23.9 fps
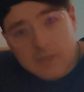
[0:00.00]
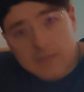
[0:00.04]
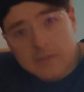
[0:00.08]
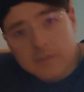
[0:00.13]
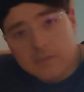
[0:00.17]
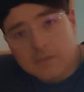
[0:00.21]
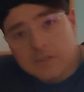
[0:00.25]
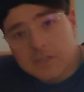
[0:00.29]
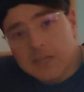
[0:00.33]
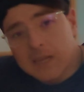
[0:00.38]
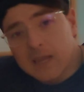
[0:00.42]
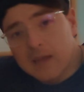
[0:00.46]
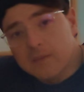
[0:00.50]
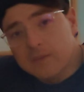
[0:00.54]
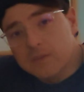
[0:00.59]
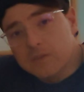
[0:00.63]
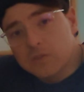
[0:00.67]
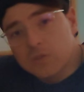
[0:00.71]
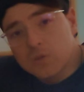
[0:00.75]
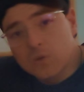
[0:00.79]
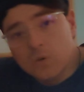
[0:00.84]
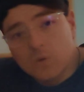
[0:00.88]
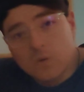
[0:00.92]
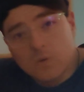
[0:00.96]
on it. So check out the
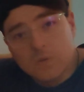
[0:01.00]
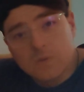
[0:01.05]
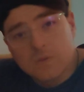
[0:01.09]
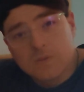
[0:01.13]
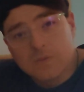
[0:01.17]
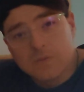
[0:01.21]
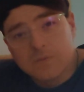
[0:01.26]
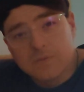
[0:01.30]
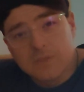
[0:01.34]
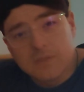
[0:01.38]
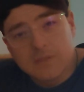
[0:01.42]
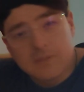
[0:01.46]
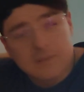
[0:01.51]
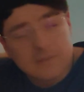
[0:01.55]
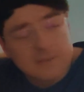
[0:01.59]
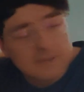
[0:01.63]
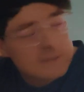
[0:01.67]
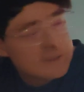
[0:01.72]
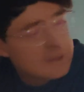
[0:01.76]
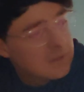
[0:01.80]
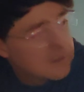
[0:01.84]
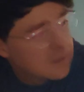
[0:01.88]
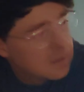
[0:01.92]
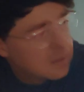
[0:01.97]
shorts of
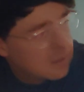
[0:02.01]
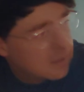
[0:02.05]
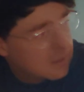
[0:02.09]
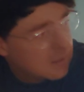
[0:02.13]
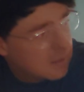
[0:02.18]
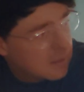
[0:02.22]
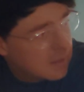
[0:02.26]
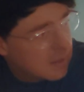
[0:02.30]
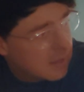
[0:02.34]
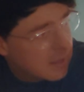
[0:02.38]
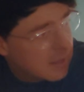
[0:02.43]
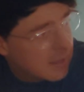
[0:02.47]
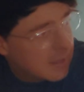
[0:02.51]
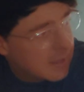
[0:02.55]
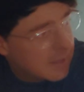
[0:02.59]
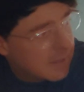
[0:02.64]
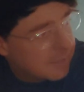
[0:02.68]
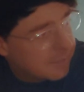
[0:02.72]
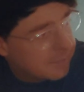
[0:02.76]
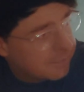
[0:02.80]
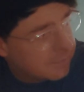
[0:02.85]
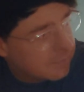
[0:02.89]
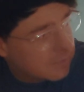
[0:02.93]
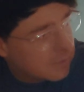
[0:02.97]
just
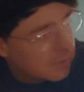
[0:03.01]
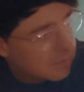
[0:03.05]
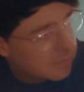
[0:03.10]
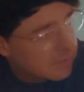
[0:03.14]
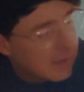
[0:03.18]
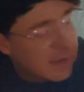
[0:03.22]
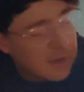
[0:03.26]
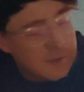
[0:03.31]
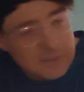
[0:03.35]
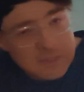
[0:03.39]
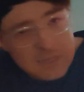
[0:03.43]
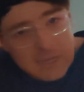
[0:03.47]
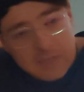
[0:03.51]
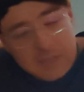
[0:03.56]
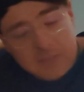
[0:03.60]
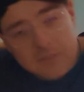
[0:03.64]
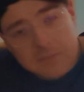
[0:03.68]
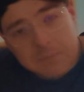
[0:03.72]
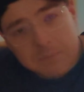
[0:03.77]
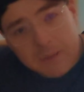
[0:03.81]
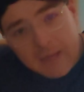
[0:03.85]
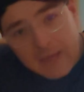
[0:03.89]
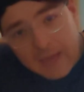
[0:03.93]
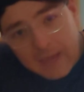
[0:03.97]
of that. I changed
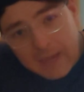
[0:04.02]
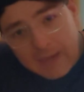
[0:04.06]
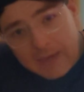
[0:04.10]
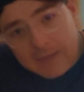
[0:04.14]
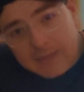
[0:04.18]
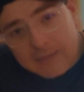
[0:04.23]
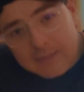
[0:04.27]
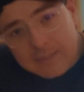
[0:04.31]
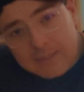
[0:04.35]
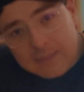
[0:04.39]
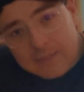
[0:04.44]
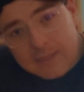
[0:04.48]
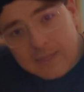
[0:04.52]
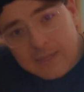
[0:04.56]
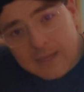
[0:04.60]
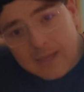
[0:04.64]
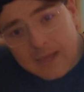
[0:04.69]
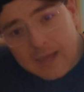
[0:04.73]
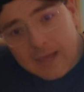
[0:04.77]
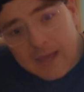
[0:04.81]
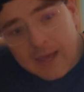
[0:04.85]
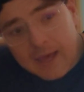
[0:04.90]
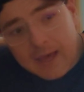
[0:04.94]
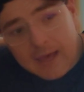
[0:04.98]
the blade,
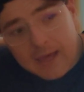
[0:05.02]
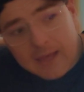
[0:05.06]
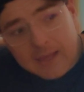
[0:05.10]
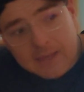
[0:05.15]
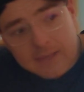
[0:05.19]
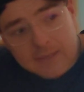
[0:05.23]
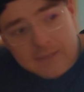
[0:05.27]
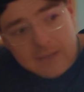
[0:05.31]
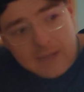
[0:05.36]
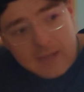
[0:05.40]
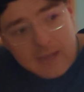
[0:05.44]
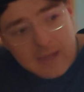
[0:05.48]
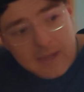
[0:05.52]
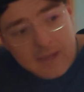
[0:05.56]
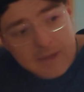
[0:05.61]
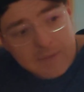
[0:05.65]
and